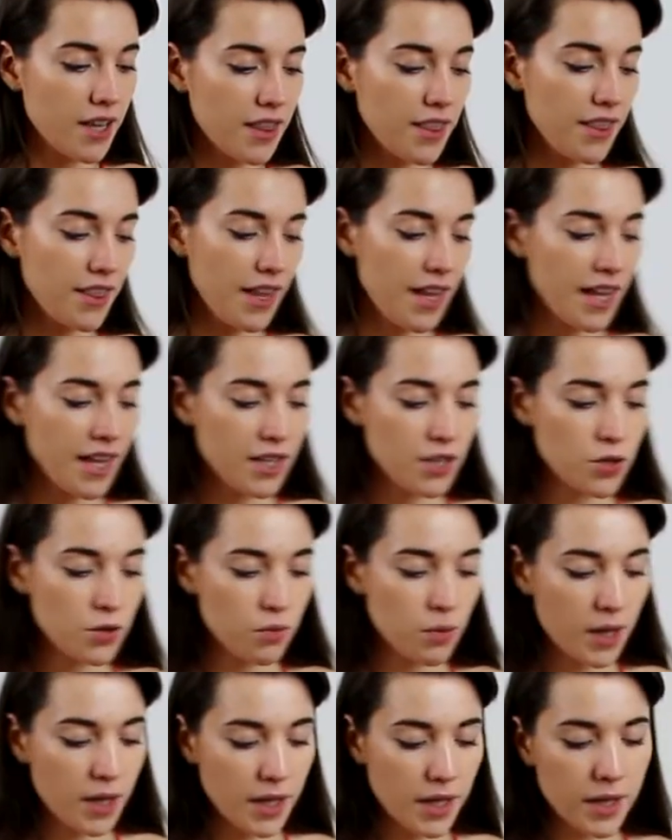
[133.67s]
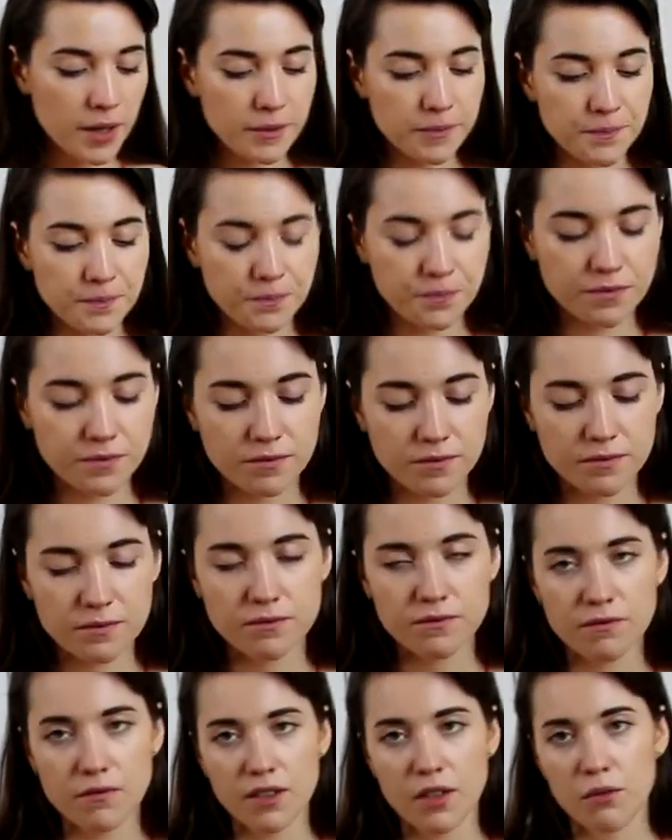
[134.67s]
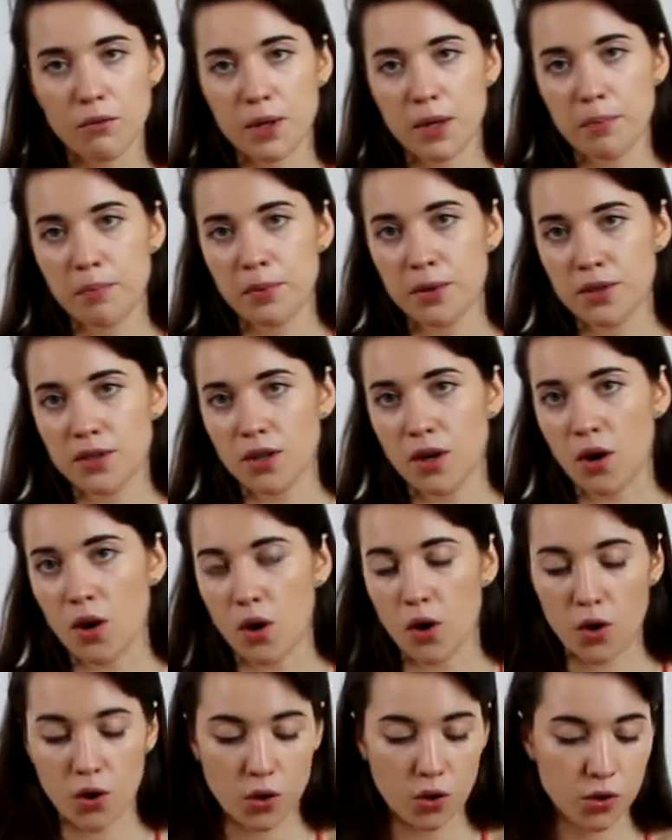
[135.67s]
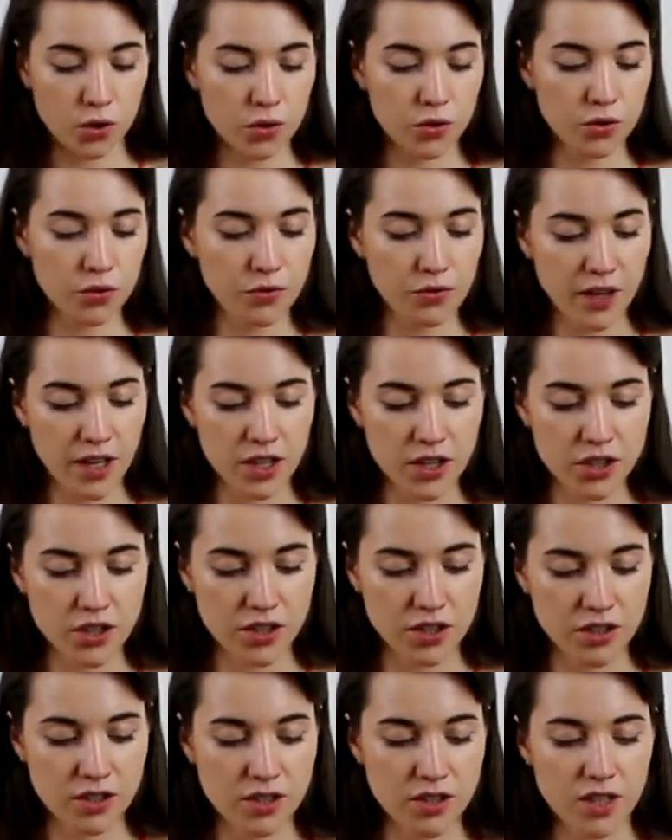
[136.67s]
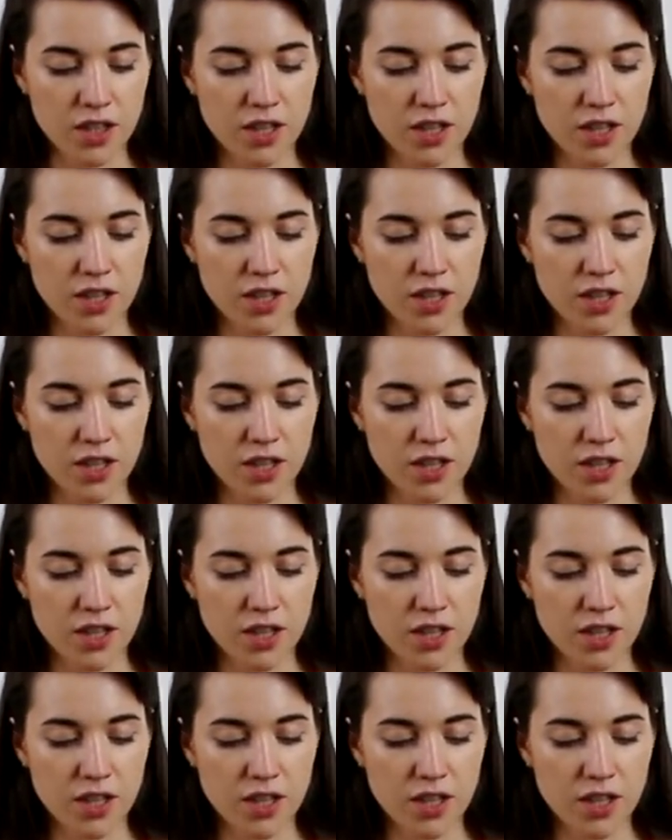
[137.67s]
That's why we put old-fashioned,